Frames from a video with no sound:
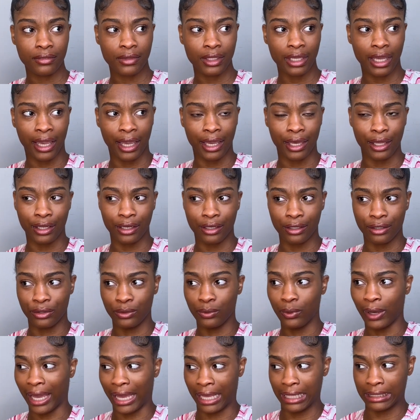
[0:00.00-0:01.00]
and you
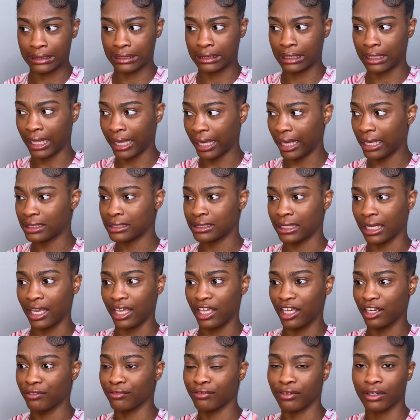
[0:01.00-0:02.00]
had to like take
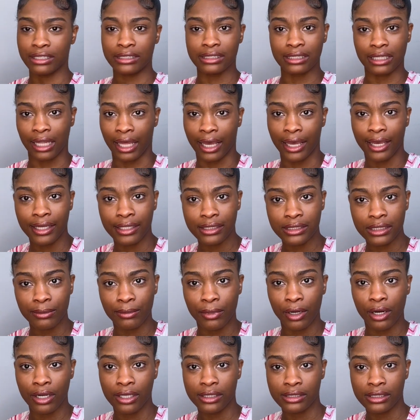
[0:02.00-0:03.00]
your first client
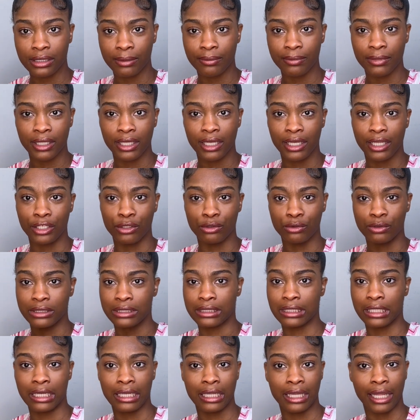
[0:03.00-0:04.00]
tomorrow or something, and you just
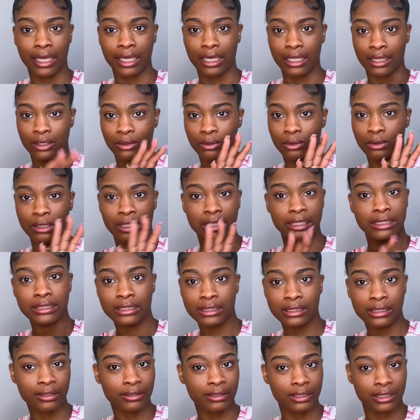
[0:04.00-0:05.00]
needed like a little
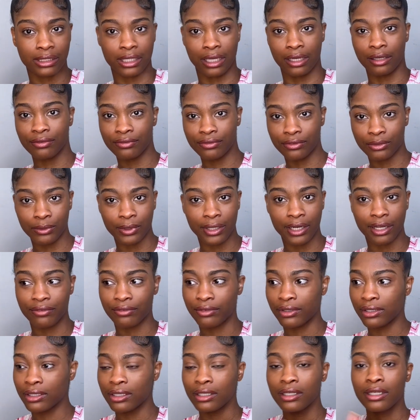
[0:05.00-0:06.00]
list of stuff or
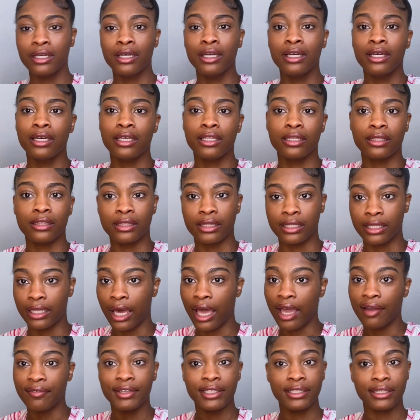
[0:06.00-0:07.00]
whatever,
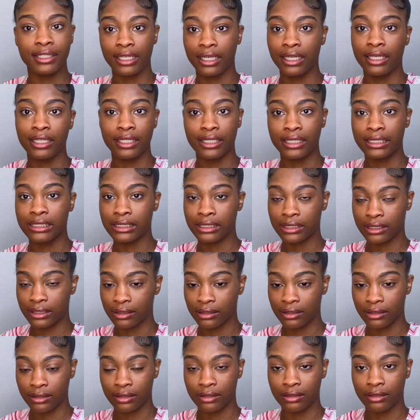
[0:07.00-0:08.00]
everything in this
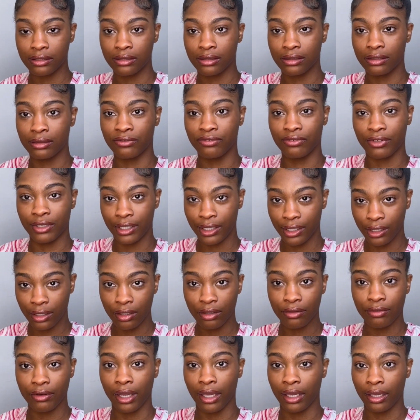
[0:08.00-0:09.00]

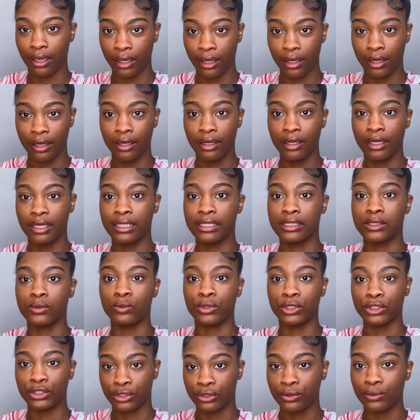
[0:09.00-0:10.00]
video right here is
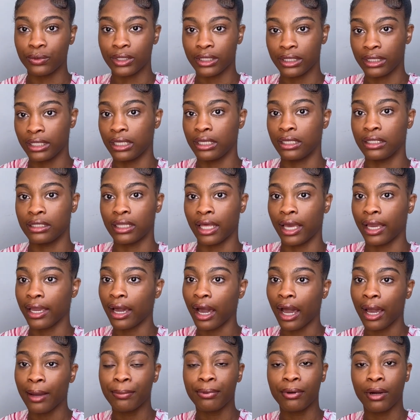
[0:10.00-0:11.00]
what you would need. Like,
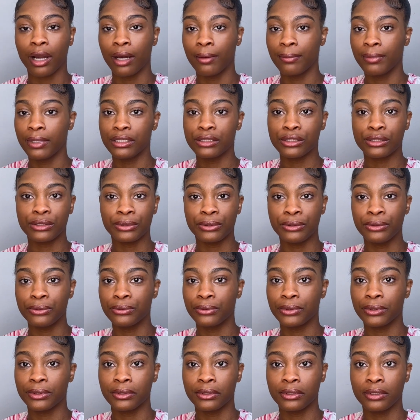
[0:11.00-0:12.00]
I promise this
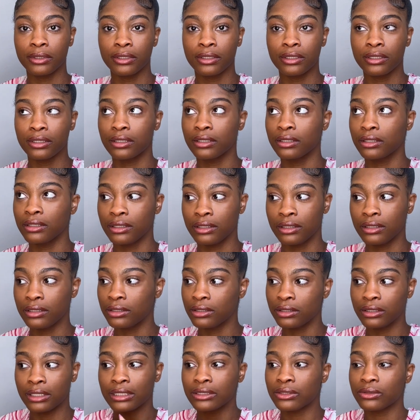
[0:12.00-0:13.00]

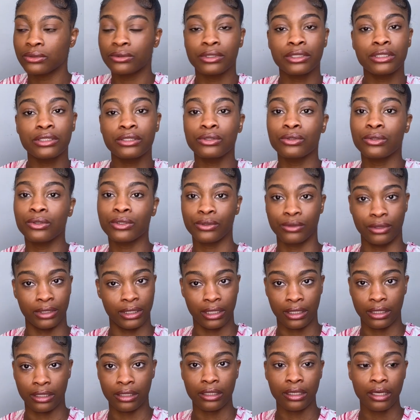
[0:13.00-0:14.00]
is all you need.